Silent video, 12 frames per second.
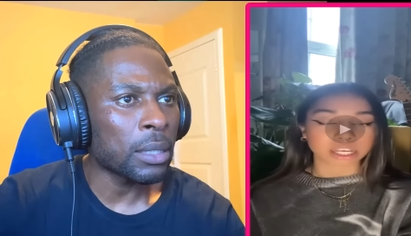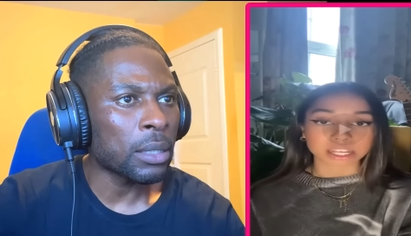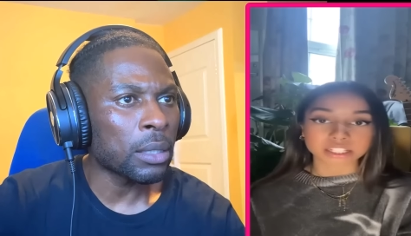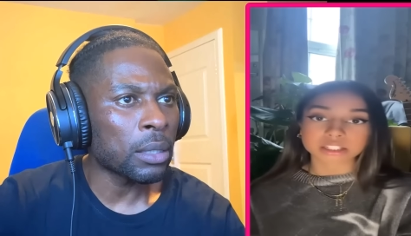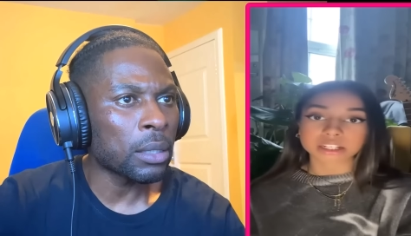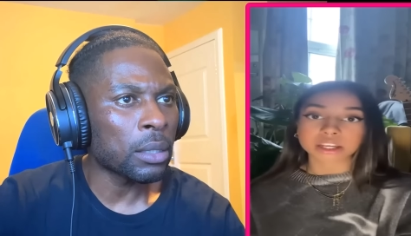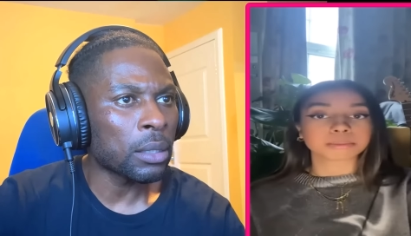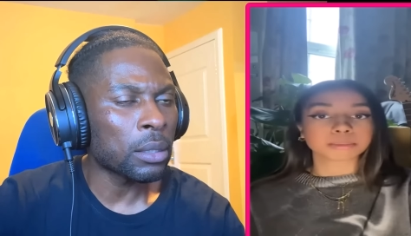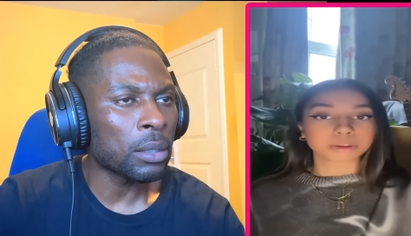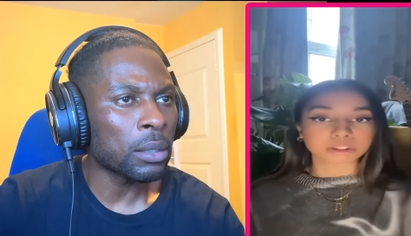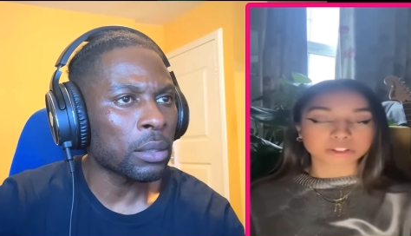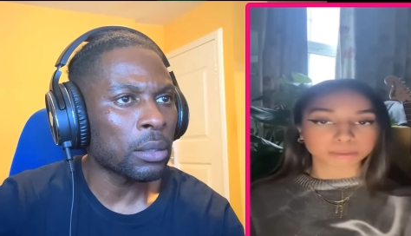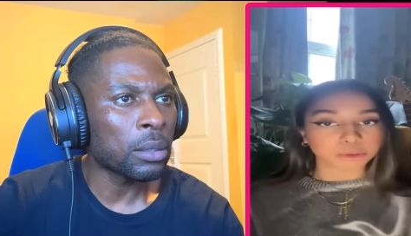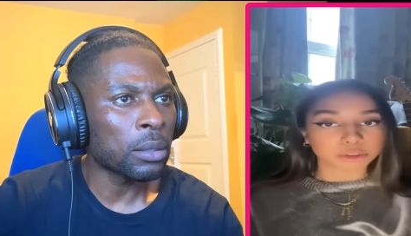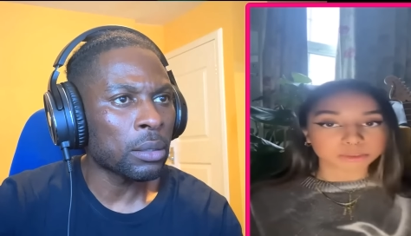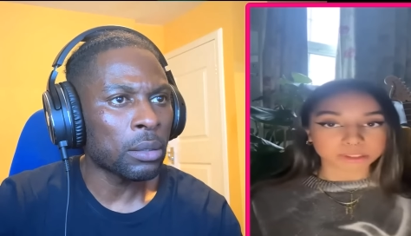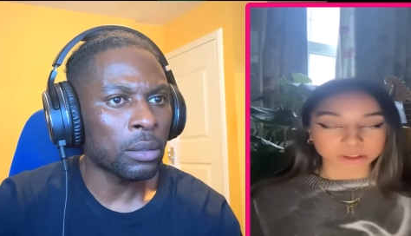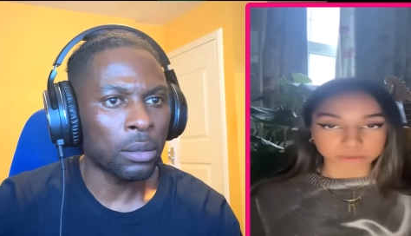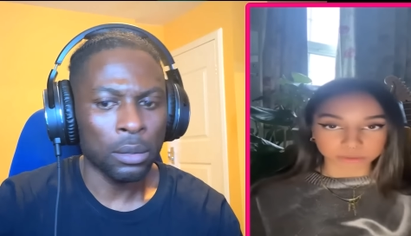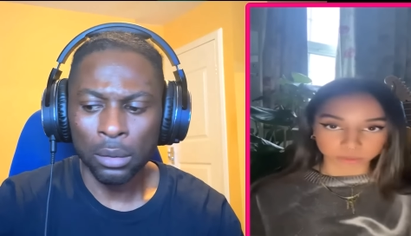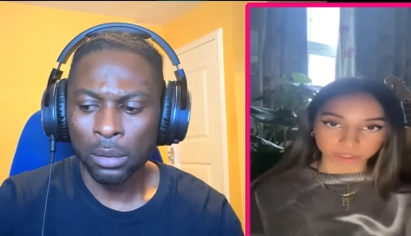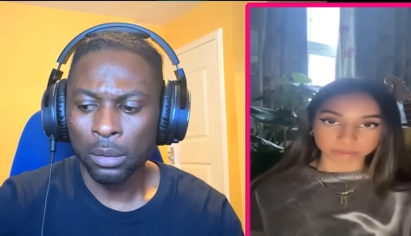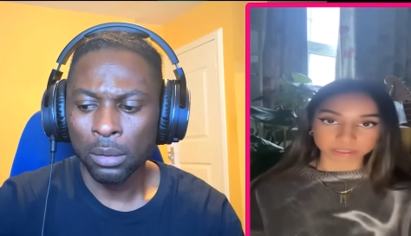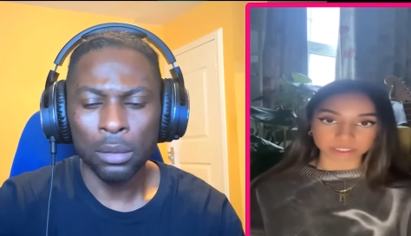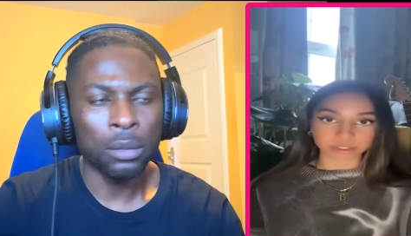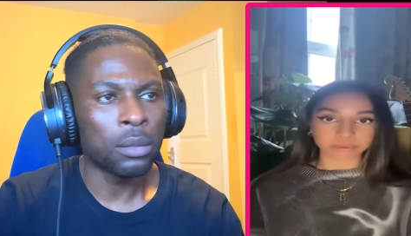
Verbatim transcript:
Speaker 1: has, but the support's been overwhelming.